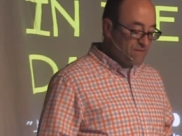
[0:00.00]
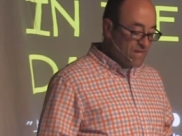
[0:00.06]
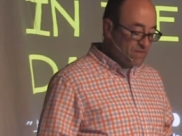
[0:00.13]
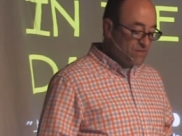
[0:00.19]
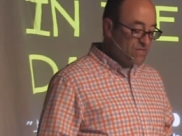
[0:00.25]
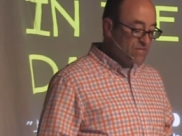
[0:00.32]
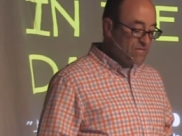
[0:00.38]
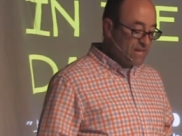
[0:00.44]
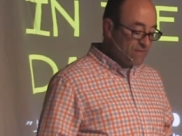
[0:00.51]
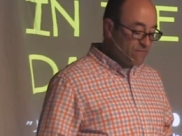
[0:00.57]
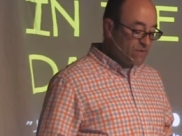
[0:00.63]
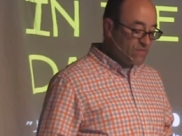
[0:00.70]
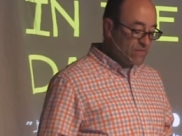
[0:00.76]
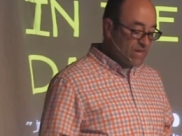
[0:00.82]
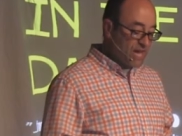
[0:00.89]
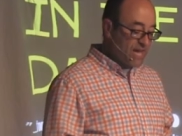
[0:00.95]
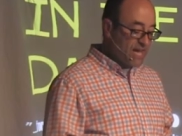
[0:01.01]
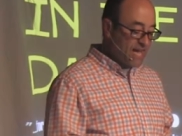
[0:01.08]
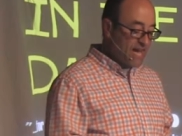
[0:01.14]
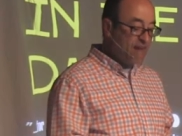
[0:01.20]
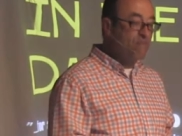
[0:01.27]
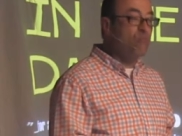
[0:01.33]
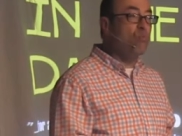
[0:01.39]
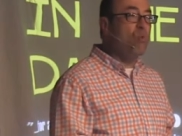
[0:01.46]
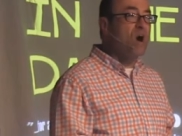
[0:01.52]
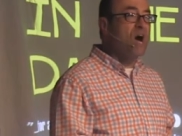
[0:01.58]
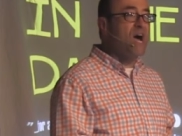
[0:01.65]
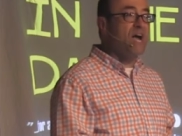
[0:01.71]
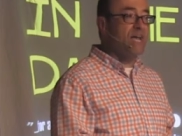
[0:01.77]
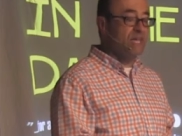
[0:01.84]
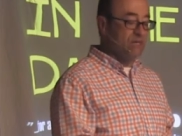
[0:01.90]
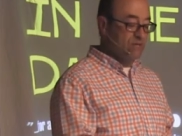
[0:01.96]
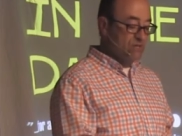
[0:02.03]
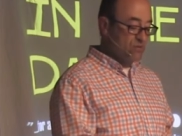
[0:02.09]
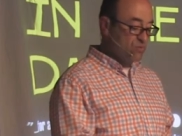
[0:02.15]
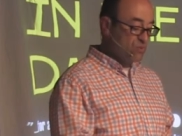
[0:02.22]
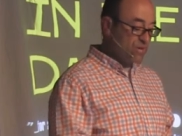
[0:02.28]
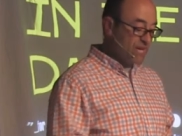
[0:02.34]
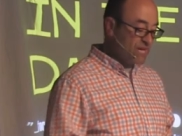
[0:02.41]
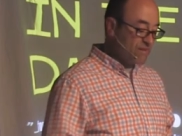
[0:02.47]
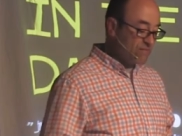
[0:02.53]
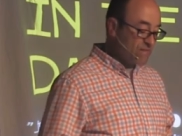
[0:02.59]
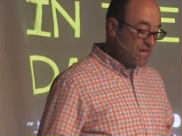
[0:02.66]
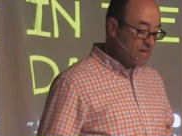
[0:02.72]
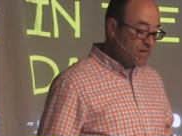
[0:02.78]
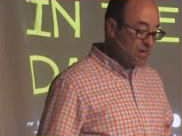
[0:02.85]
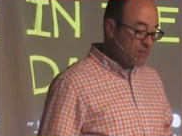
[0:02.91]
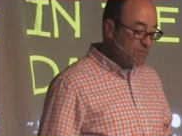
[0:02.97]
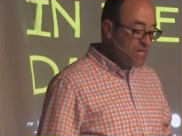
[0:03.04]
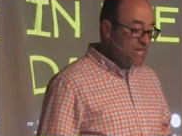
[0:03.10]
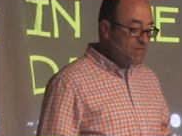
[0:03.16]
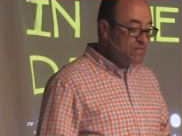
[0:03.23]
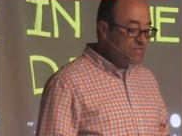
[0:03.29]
faith is everything I have. Why would I give that up?